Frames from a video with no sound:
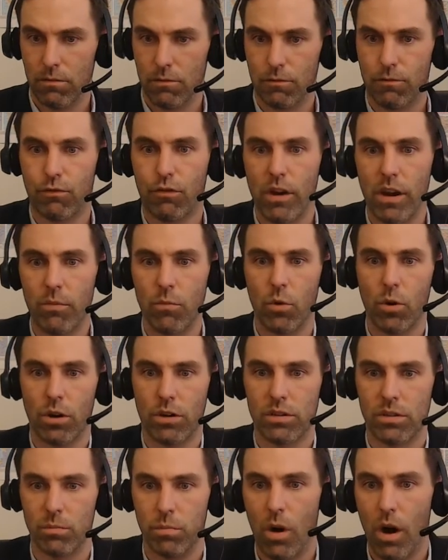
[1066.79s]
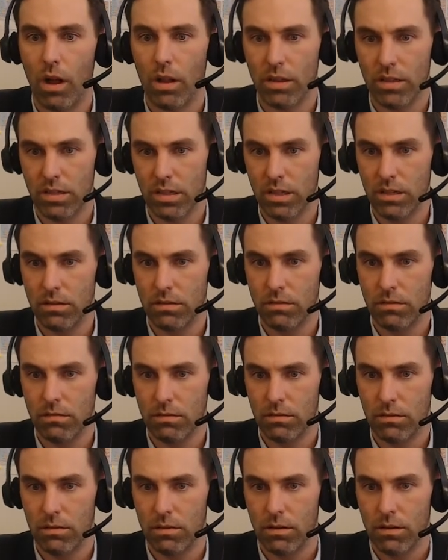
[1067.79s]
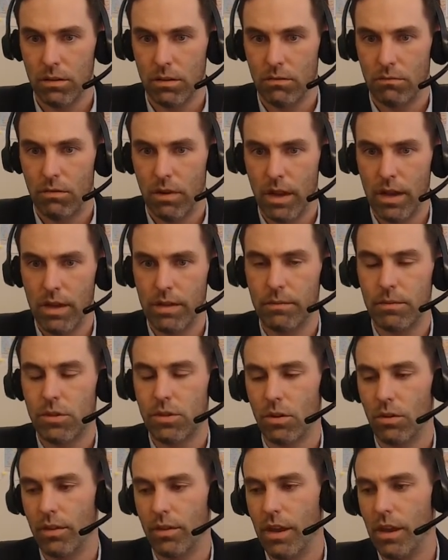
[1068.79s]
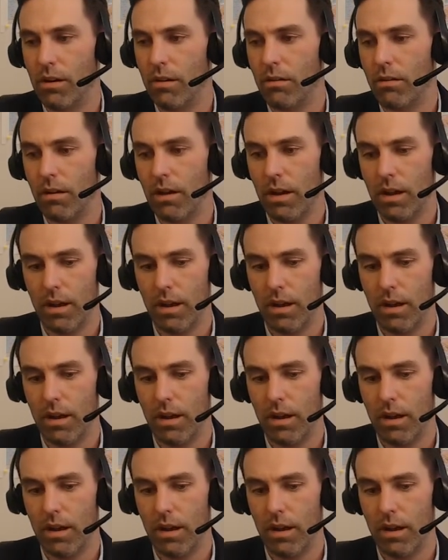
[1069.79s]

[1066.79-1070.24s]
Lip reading: frameworks and policies, right? So they're